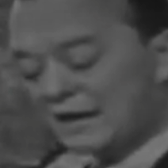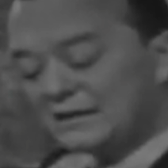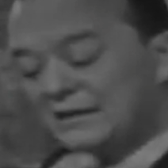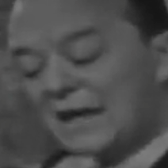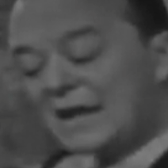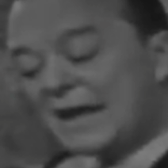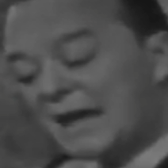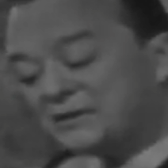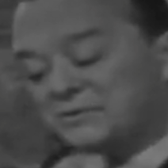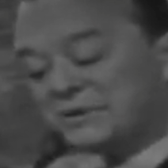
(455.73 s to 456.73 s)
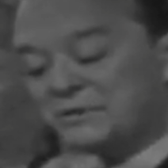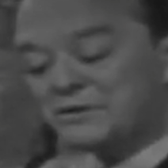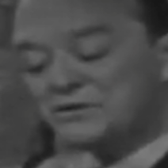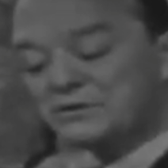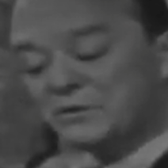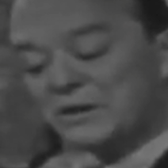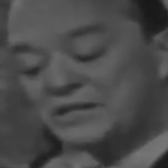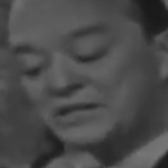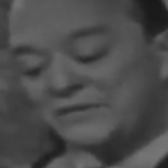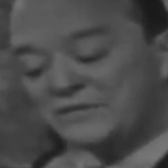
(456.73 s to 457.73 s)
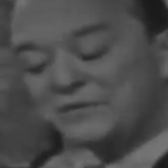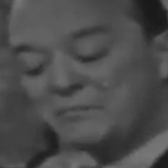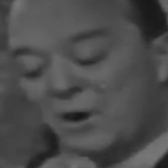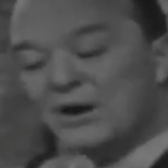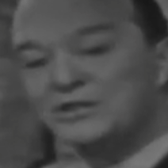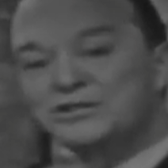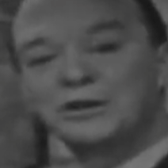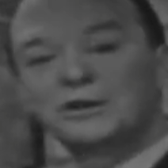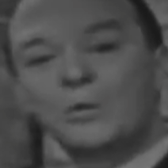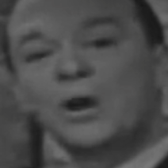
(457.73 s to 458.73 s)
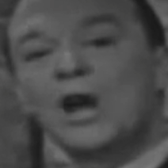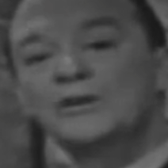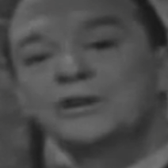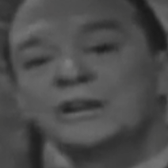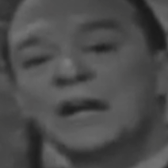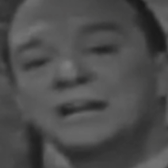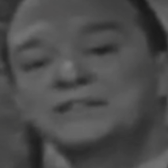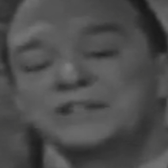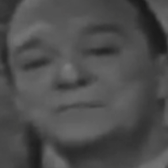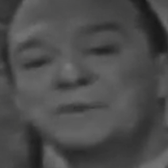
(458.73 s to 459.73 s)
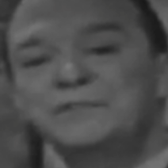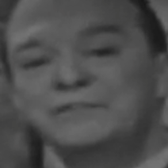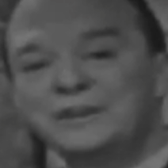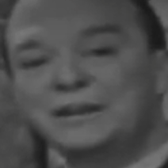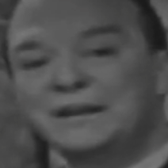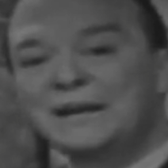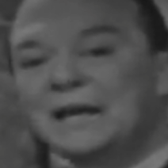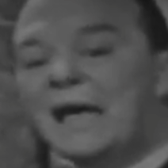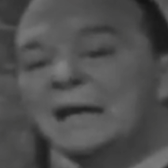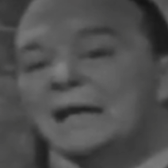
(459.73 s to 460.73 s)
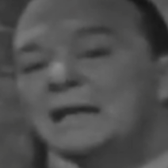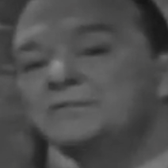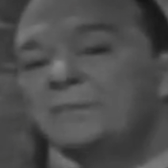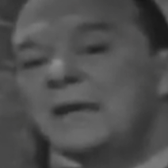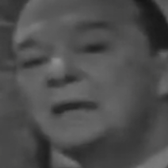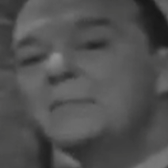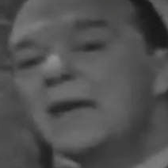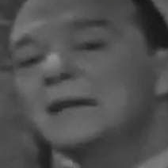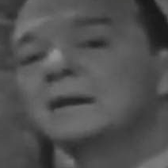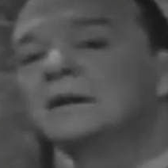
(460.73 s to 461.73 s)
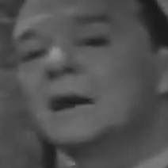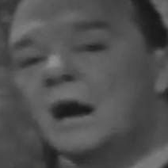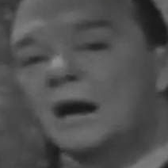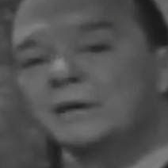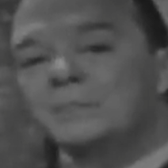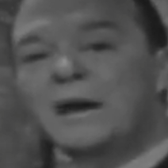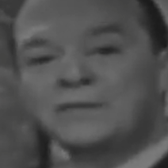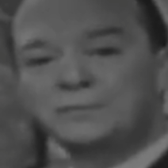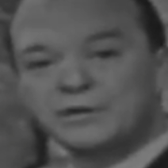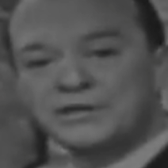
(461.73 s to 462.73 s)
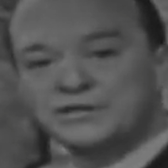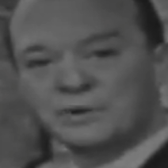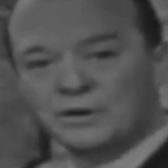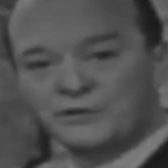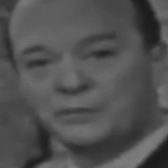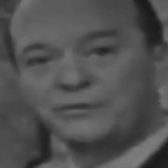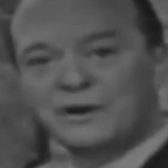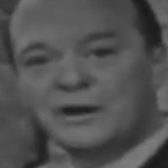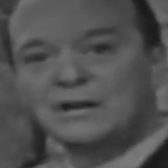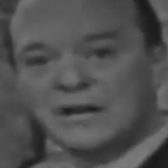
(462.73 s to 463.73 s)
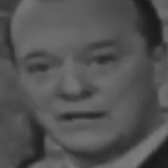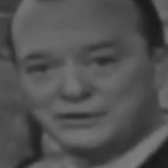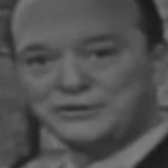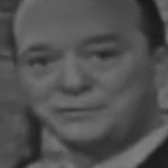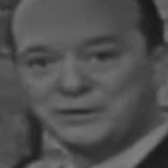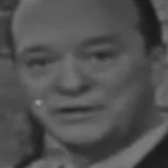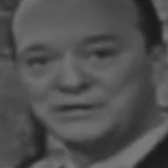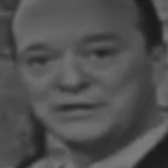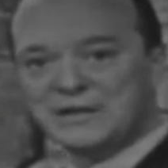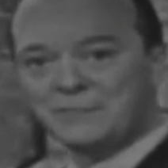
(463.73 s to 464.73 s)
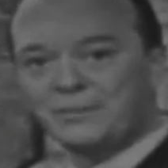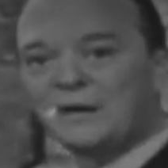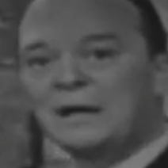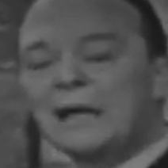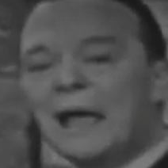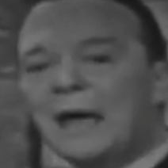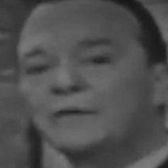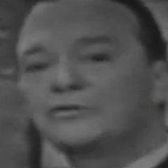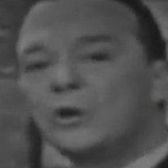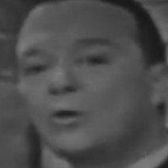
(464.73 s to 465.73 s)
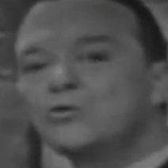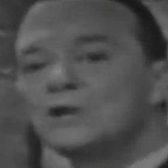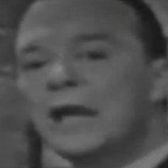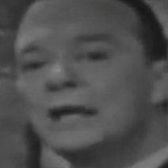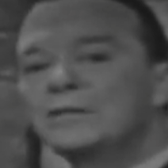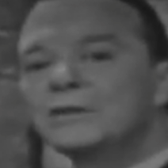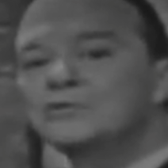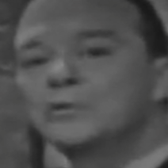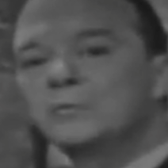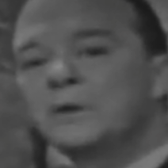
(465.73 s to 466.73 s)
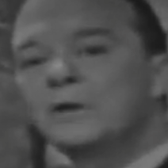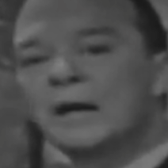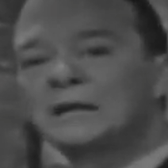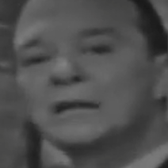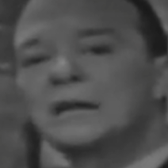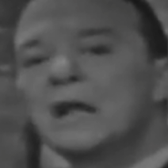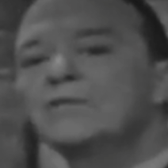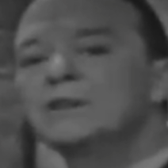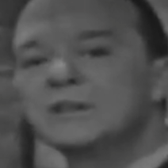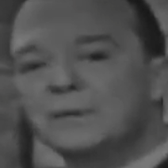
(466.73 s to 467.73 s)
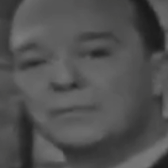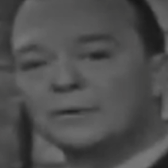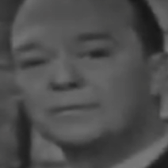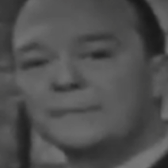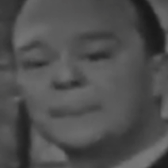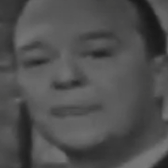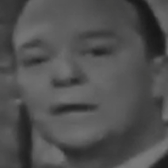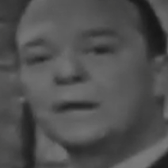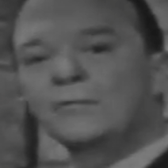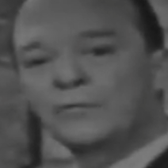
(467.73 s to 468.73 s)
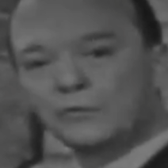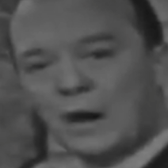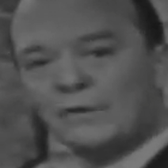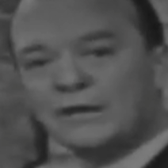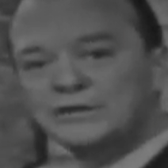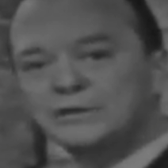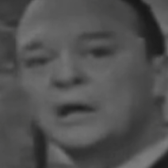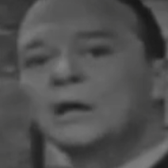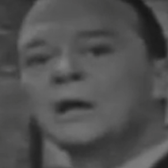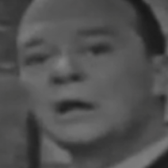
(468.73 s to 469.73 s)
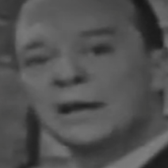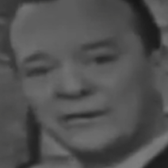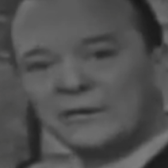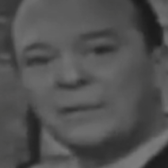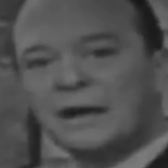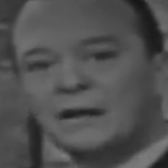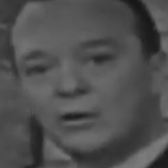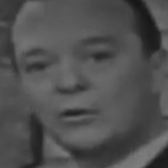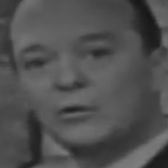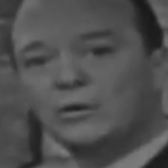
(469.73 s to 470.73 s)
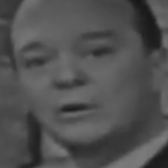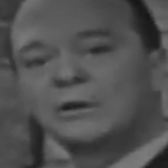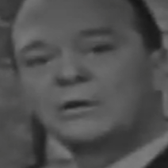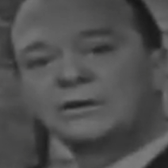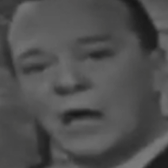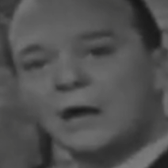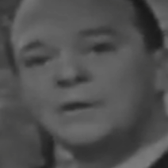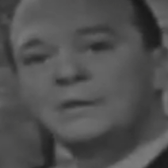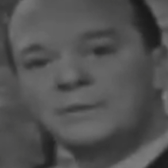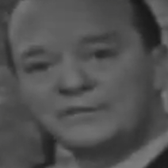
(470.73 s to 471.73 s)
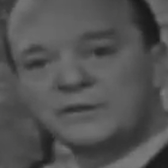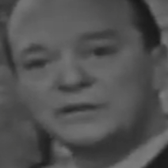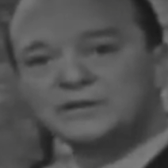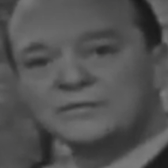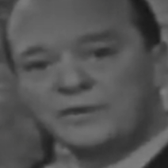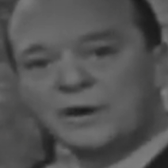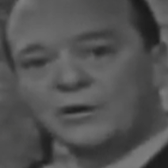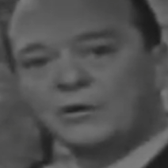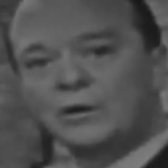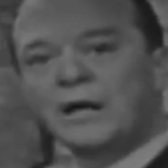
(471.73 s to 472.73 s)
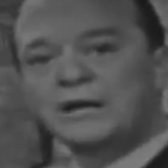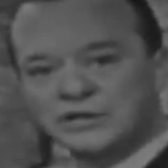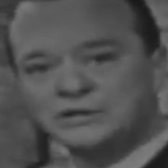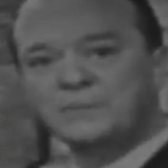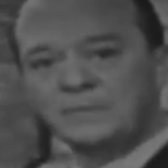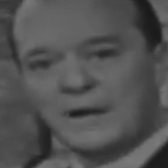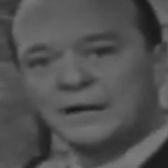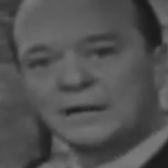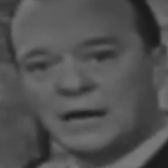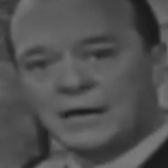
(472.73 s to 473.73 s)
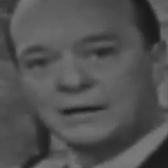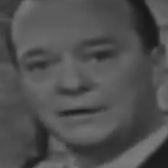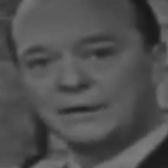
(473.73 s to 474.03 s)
And the date actually was 27th of March, 196 BC. And he is being made a god by the priests because he was very nice to the priests in the temple. And stones like these were to be erected in every temple throughout Egypt, letting everybody know that Ptolemy Epiphanes, the pharaoh, had just been made a god.